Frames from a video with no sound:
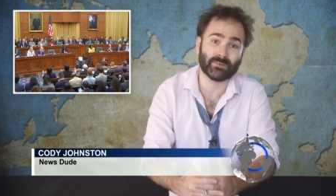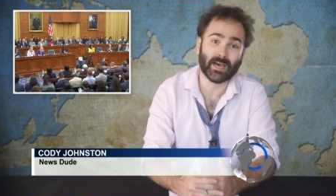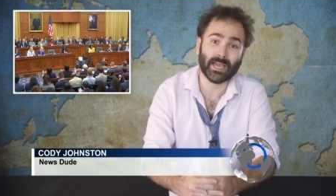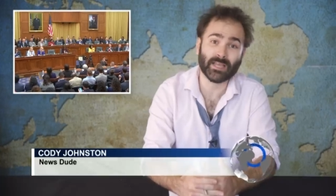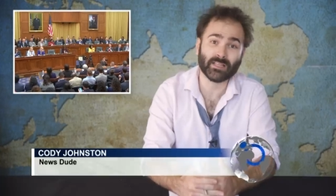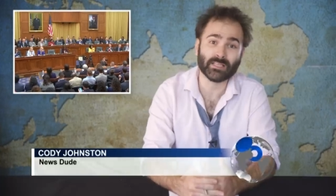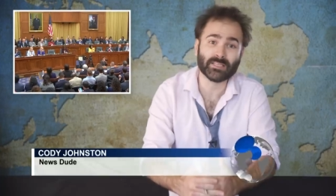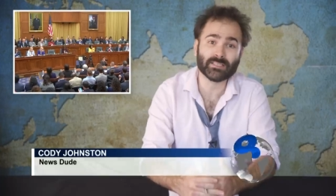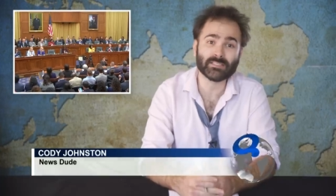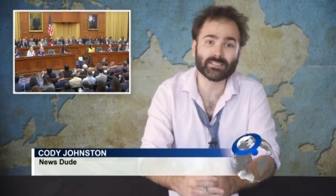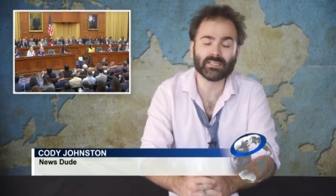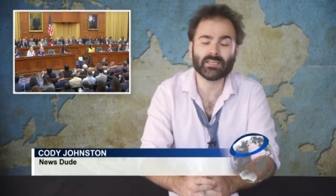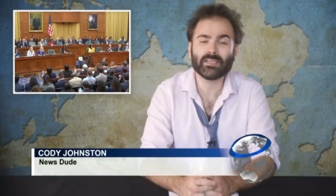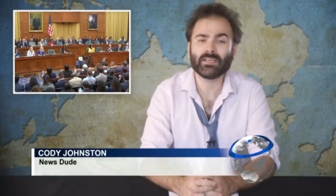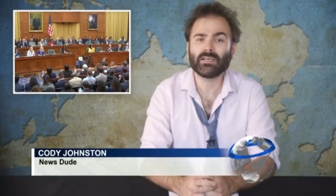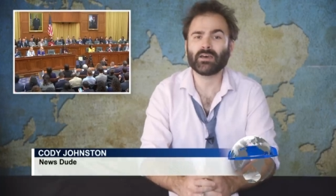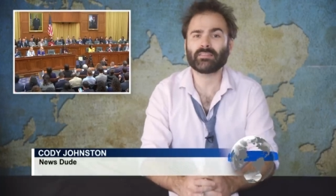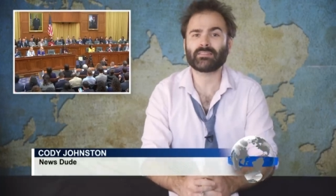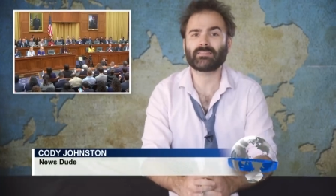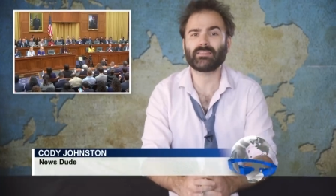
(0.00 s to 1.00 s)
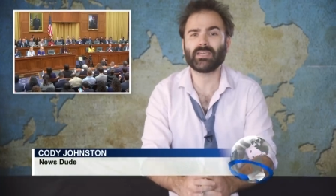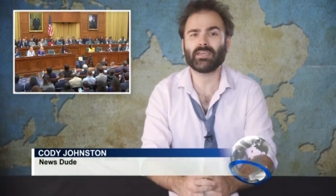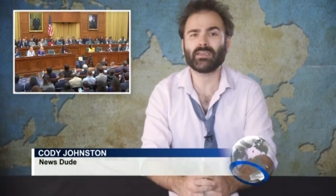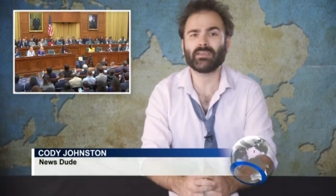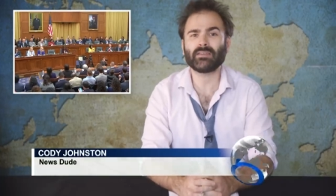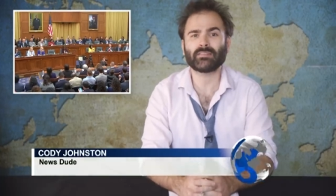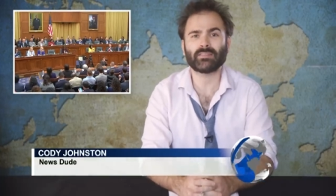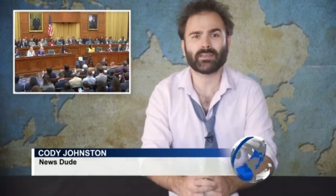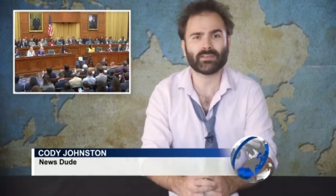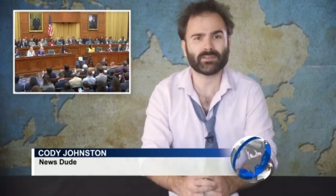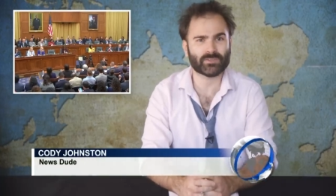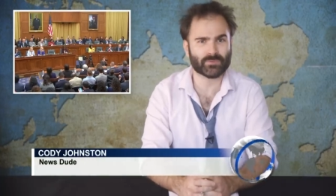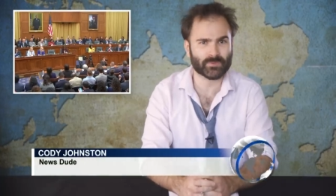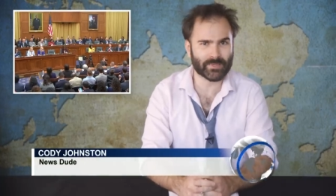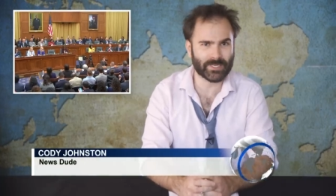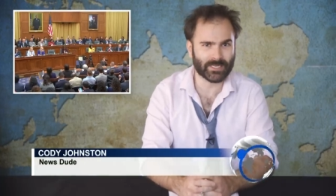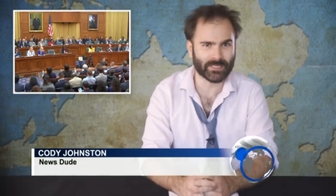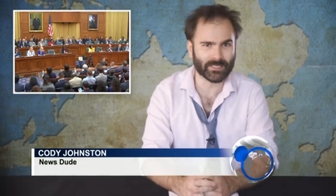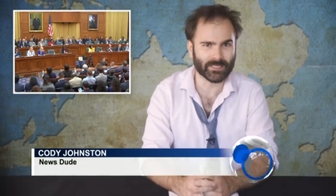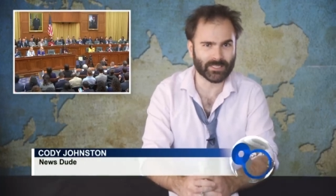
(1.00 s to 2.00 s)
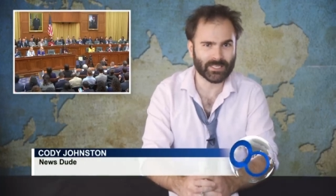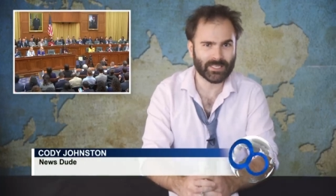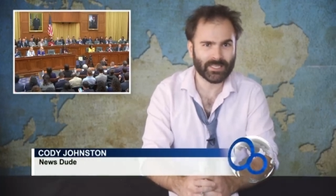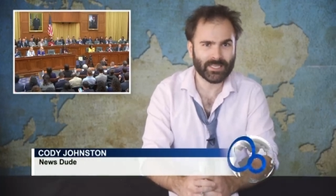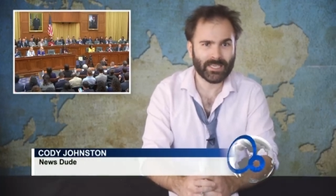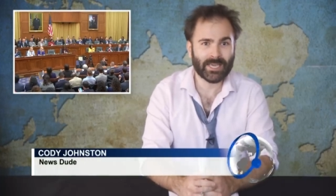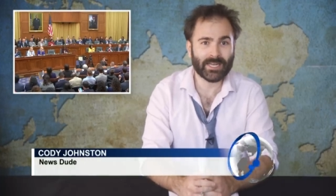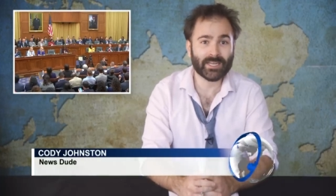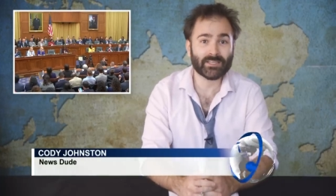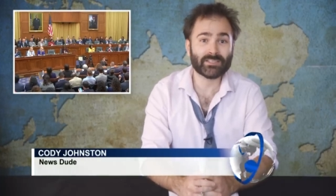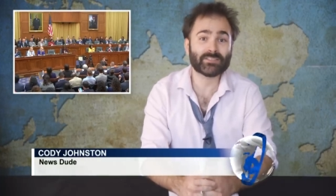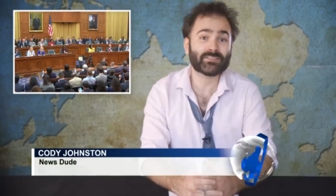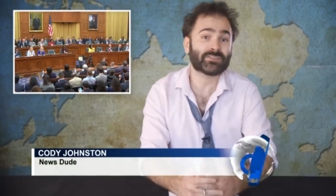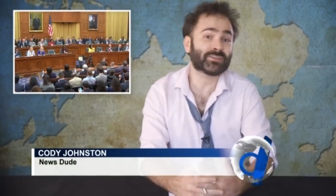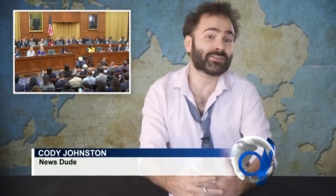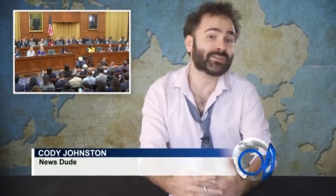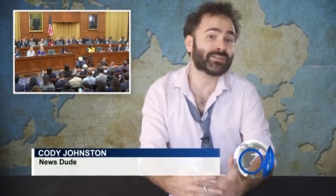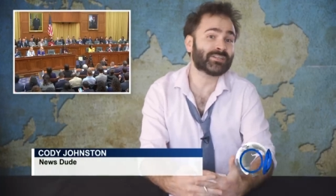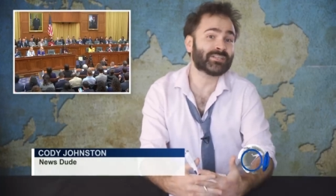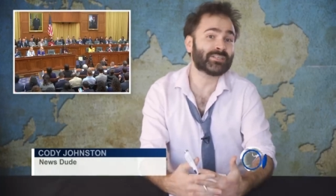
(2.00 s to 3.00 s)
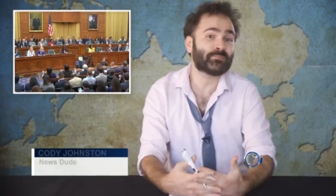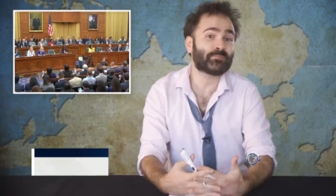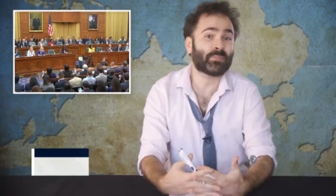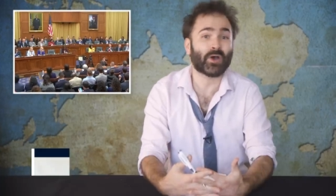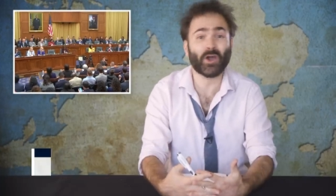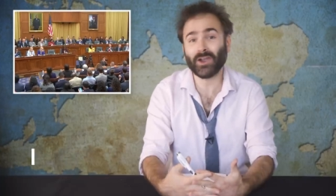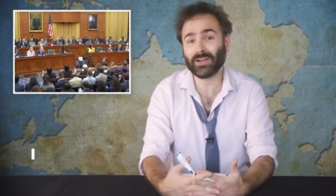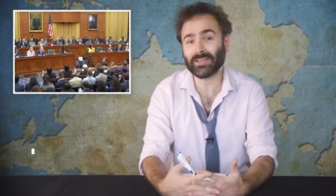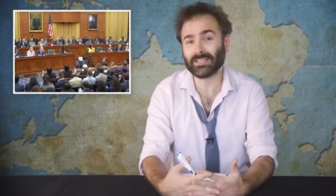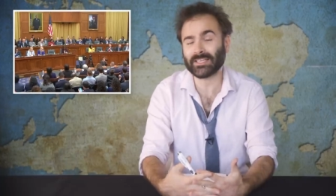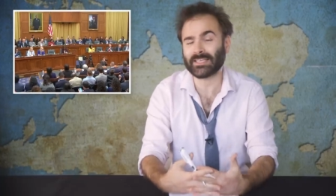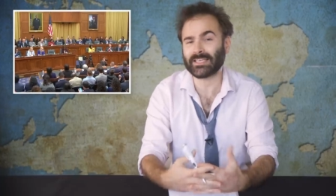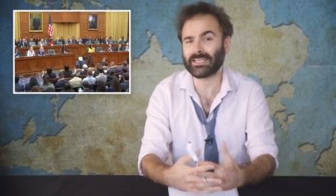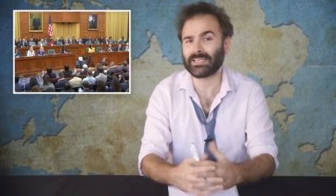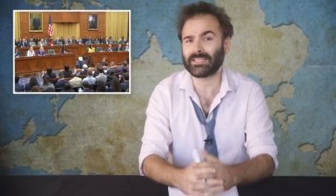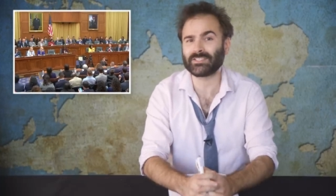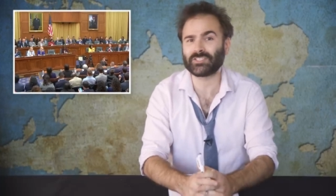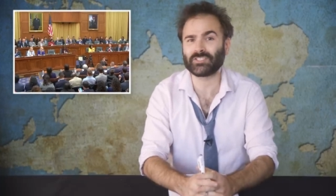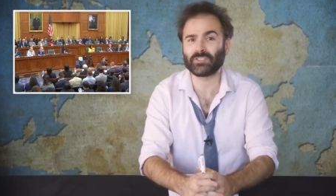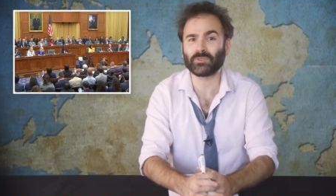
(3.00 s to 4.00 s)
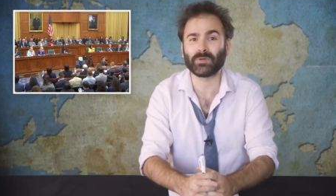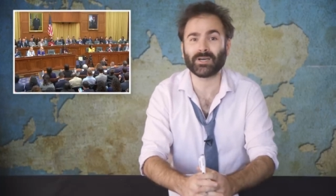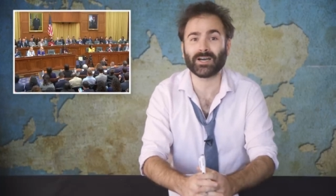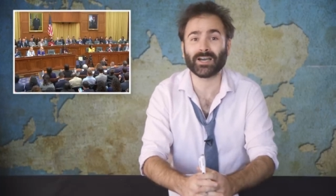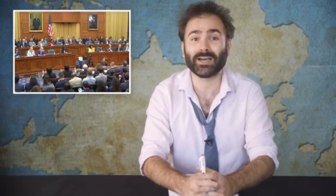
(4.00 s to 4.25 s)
violence, a thing that is real, and it turned partly into